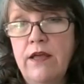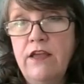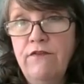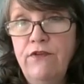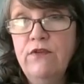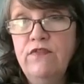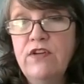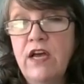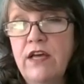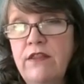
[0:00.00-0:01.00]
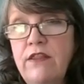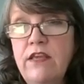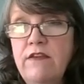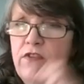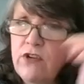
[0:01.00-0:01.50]
If you've done
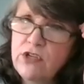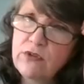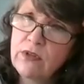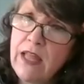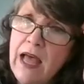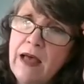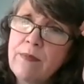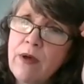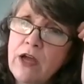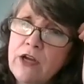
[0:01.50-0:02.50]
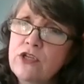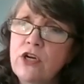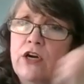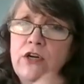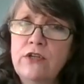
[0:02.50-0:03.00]
the virtual lab on
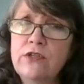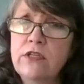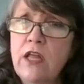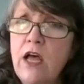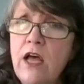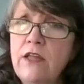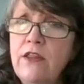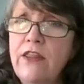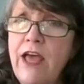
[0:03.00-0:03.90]
Charles Law,